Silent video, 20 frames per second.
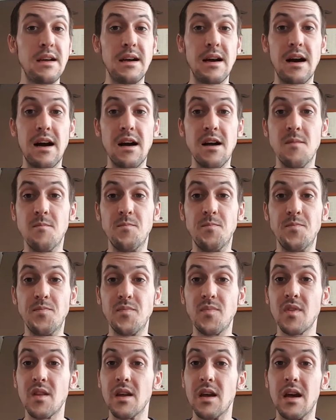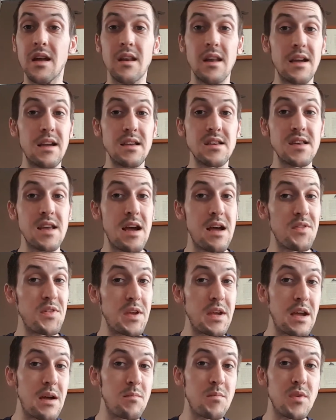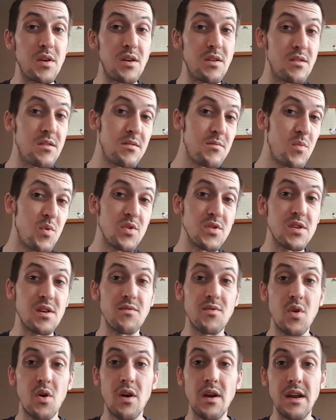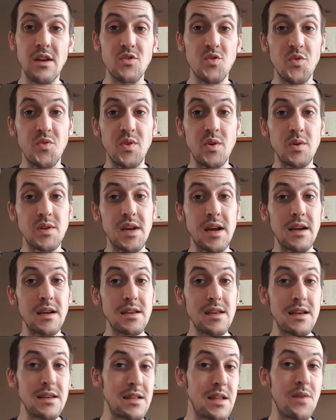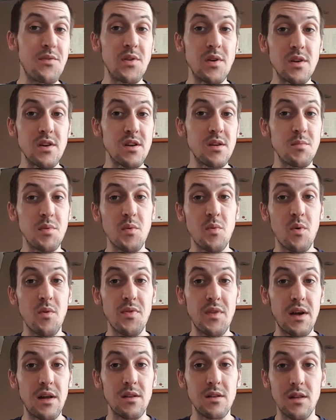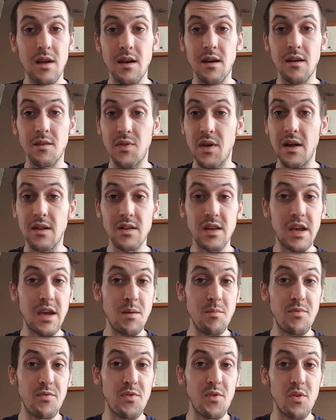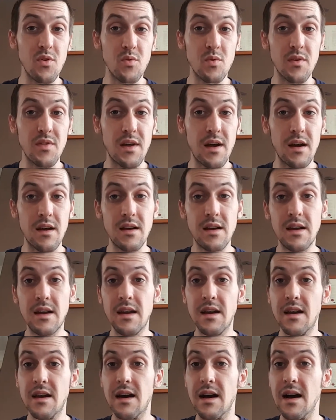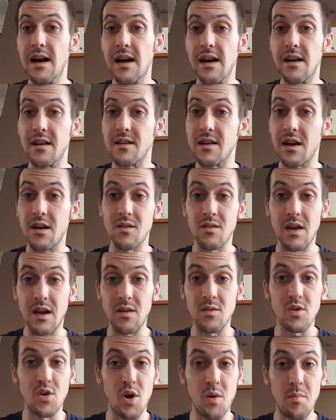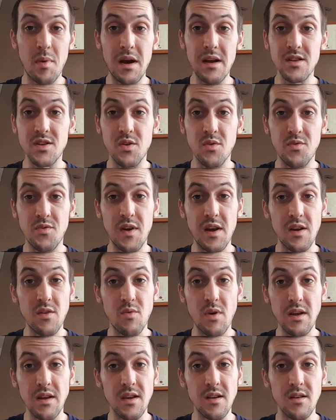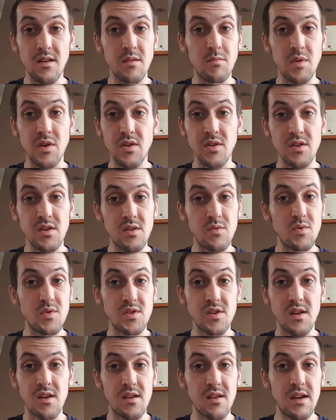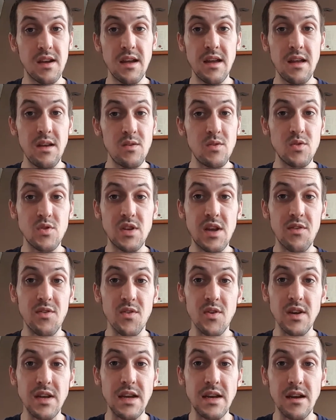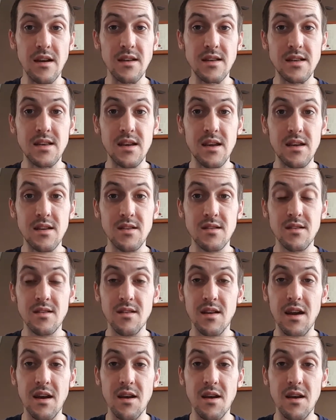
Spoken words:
And like I say, I think I'm gonna, once I've got an extra few tanks, that's definitely gonna be one that I'll keep full with that, and I'll go back to fairly regularly, because it was definitely a nice taste.